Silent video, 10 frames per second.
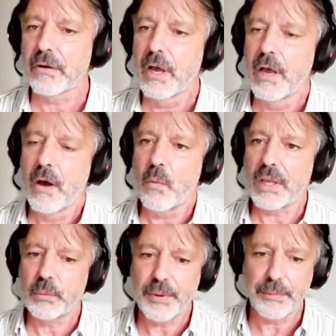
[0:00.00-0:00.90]
So
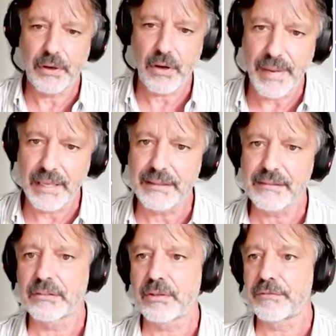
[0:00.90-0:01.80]
what we recommend
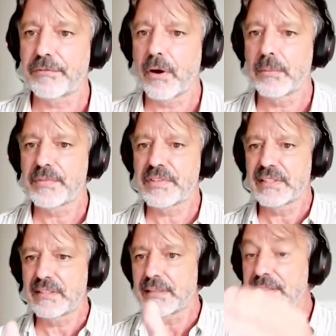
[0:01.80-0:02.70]
is the transform,
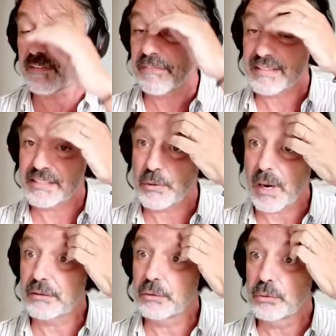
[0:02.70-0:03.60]
since it's a fast
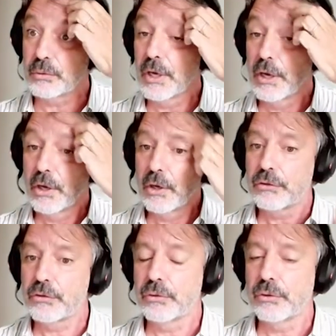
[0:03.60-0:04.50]
track to
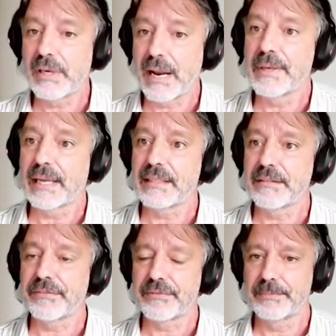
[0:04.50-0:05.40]
cloud
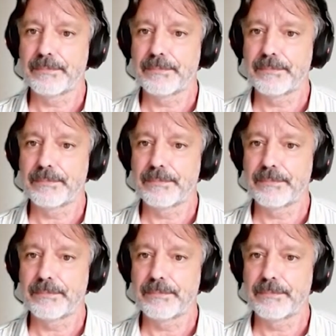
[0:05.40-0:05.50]
native.